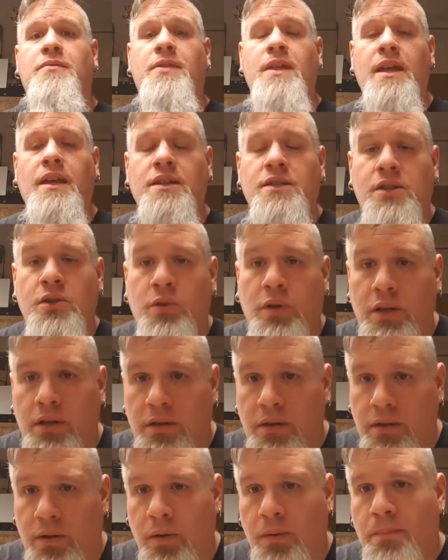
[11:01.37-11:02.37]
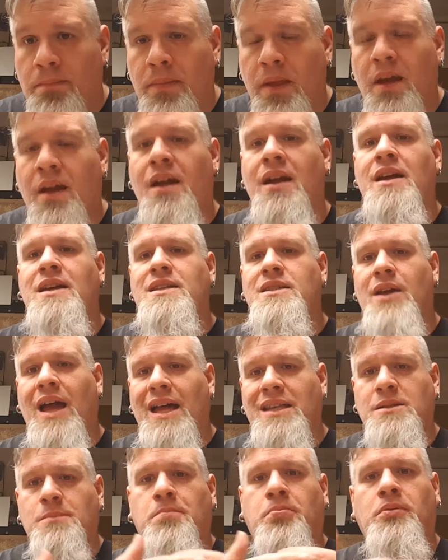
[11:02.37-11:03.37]
things you can do. So
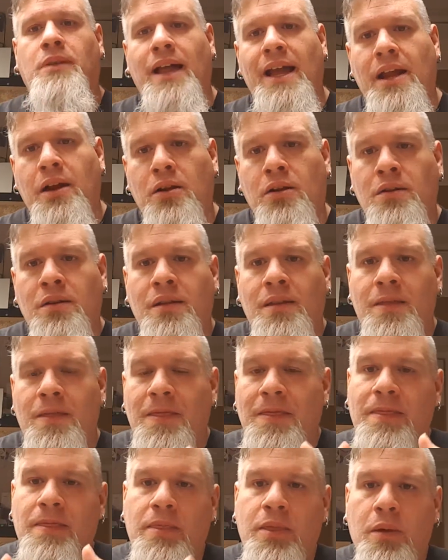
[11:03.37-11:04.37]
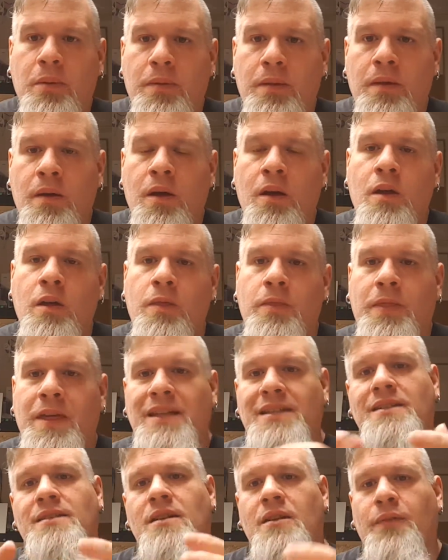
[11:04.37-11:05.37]
as a player, that's
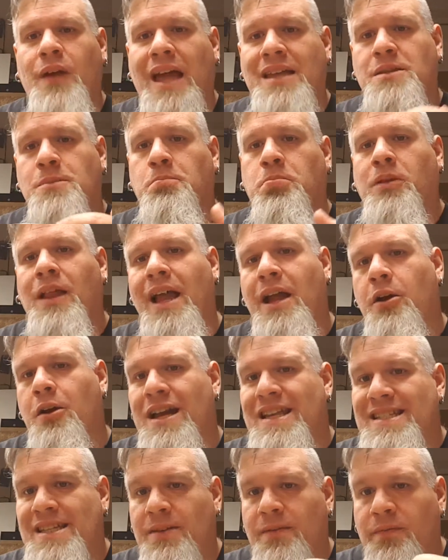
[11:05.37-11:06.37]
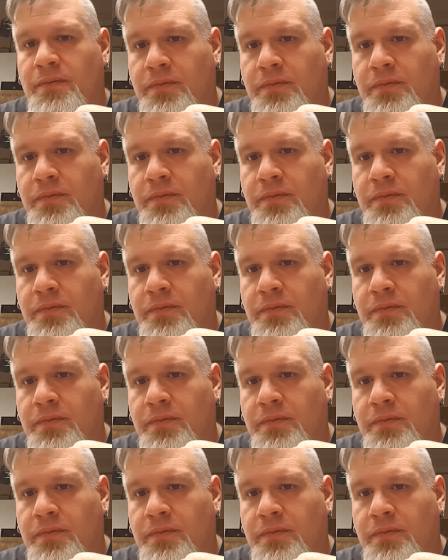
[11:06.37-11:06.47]
where it's